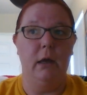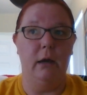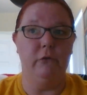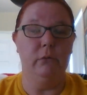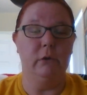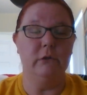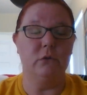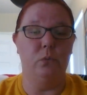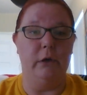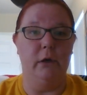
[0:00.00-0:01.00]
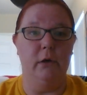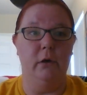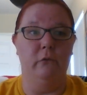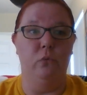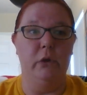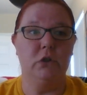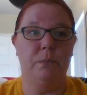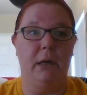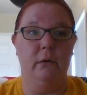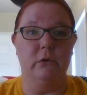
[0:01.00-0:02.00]
Everyone is aware of which
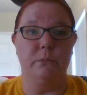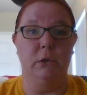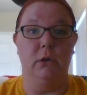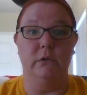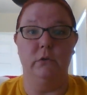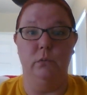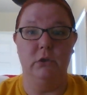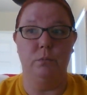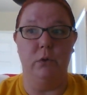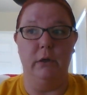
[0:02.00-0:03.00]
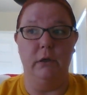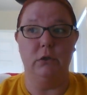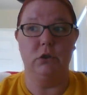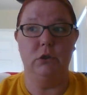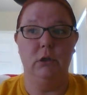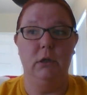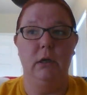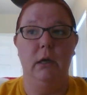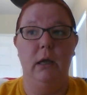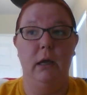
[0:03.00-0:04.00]
powers belong to which branch,
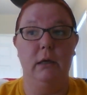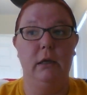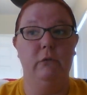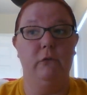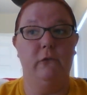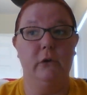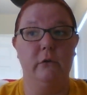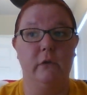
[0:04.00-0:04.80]
and even further